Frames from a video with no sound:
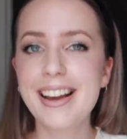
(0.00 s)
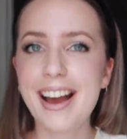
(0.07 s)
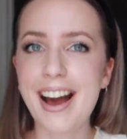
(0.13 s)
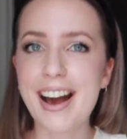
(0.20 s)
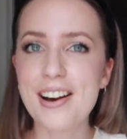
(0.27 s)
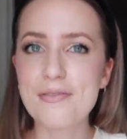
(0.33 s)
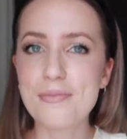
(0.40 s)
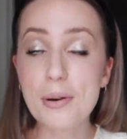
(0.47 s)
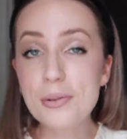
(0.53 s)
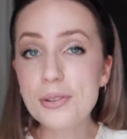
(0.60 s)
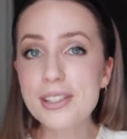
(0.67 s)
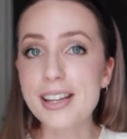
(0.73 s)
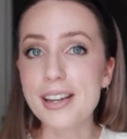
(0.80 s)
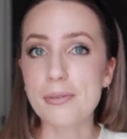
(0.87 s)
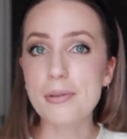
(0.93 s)
Um, but we'll
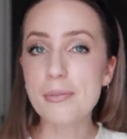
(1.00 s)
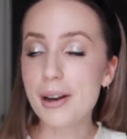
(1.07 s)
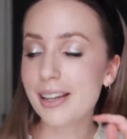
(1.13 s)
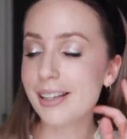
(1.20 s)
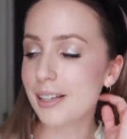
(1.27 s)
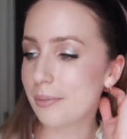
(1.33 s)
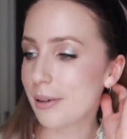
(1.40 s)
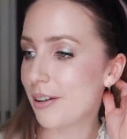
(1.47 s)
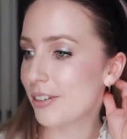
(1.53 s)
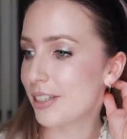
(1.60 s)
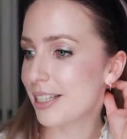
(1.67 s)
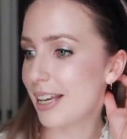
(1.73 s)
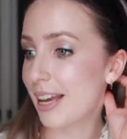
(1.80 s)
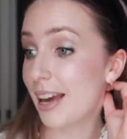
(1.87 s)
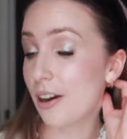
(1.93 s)
see, we might end up having
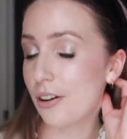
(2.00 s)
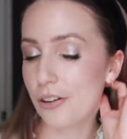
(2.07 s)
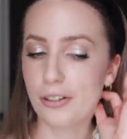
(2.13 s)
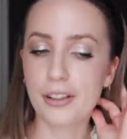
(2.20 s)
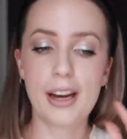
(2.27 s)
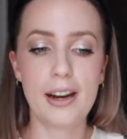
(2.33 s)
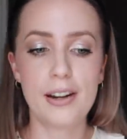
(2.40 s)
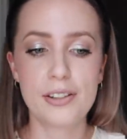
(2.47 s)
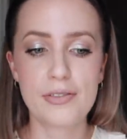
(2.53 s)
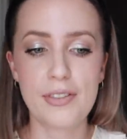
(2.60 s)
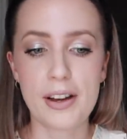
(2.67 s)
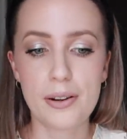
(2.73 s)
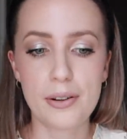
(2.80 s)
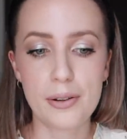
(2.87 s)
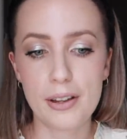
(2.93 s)
to get our own car as
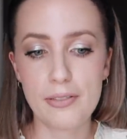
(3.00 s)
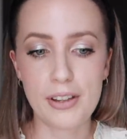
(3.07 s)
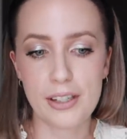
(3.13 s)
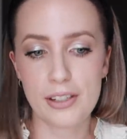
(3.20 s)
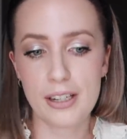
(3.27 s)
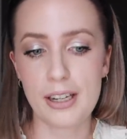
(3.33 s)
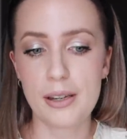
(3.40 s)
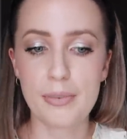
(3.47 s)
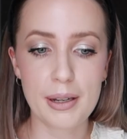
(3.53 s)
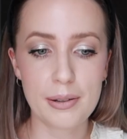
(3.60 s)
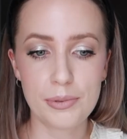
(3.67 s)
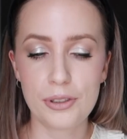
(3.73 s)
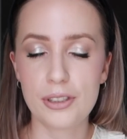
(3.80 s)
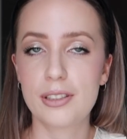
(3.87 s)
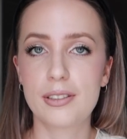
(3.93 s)
well eventually, but
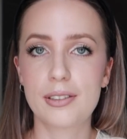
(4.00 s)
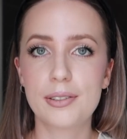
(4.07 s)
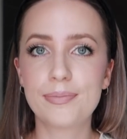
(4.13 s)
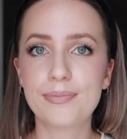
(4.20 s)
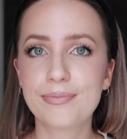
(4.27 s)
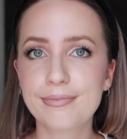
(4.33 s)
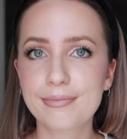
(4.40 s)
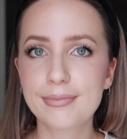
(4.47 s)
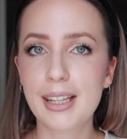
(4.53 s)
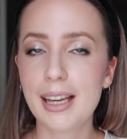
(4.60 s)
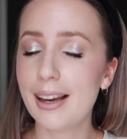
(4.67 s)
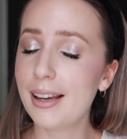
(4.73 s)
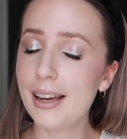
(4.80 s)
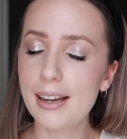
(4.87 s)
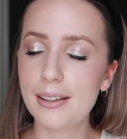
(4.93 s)
we'll just,
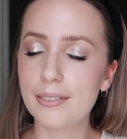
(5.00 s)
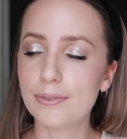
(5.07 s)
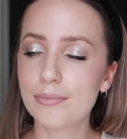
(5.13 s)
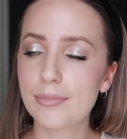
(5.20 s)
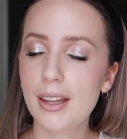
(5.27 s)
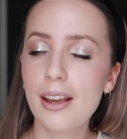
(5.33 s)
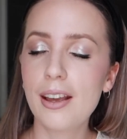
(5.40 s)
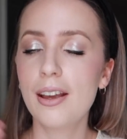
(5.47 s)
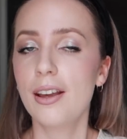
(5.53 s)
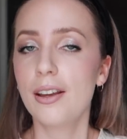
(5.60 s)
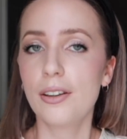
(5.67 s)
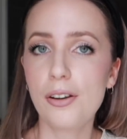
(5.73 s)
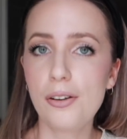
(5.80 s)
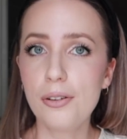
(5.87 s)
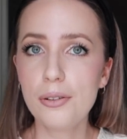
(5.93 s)
again,
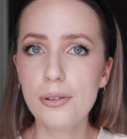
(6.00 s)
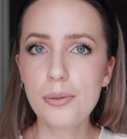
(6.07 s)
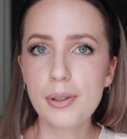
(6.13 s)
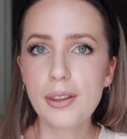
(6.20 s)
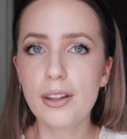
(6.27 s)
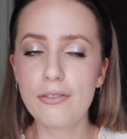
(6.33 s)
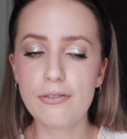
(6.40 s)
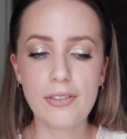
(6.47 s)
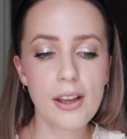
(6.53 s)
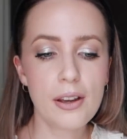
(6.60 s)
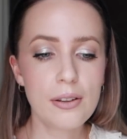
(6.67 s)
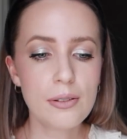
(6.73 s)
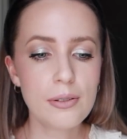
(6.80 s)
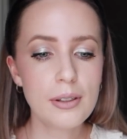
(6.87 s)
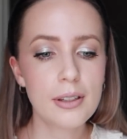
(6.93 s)
go with the
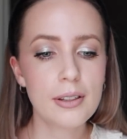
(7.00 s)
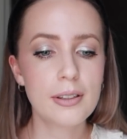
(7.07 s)
flow.